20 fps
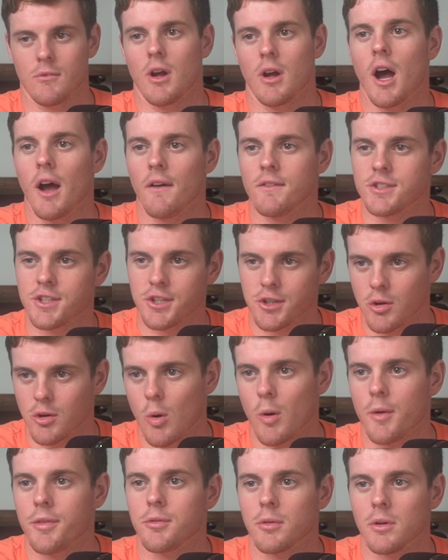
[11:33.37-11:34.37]
obviously you're
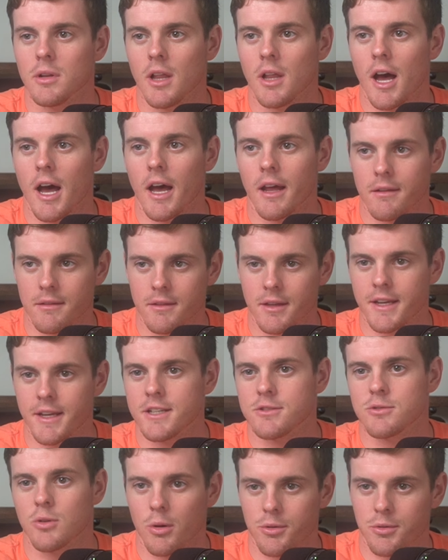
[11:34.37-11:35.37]
going through a lot, the
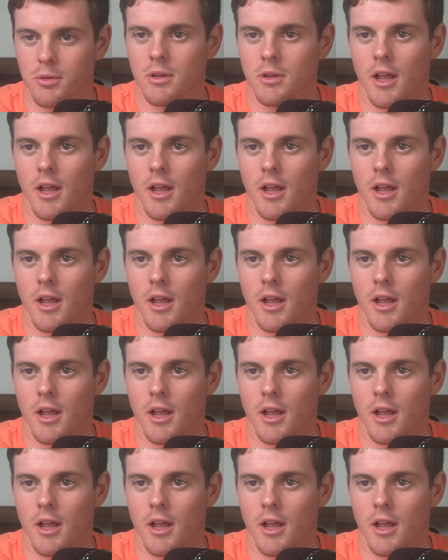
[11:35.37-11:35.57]
kids are going through